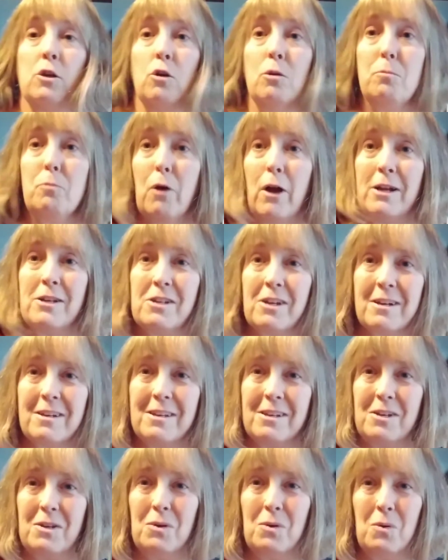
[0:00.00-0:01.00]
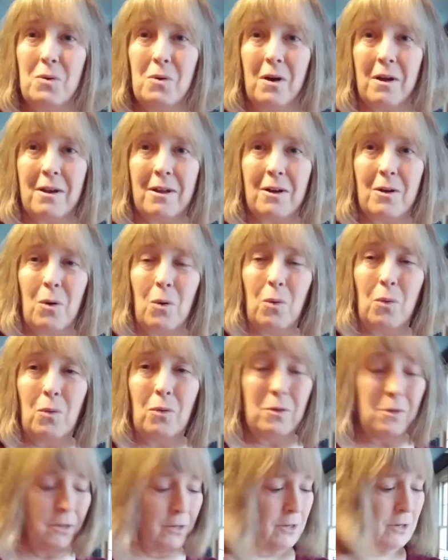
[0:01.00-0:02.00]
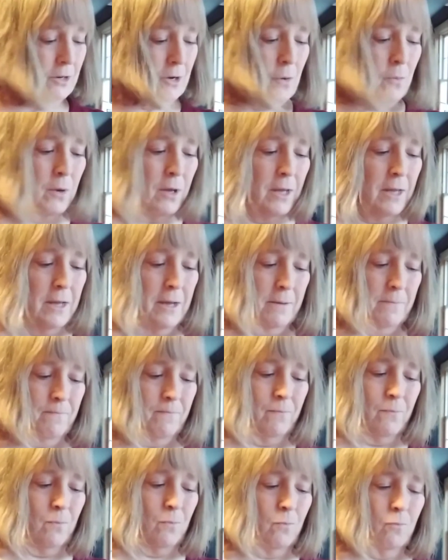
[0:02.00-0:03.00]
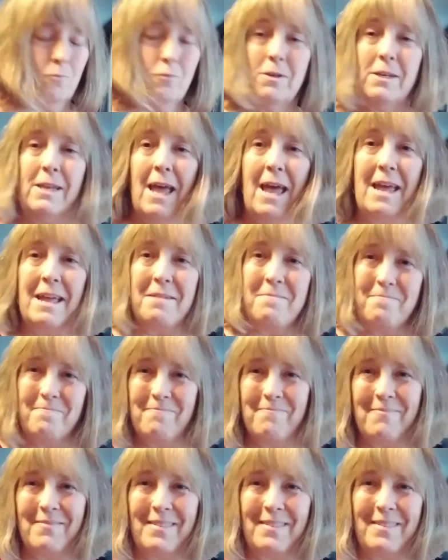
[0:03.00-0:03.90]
a good project to do on a cold, snowy day.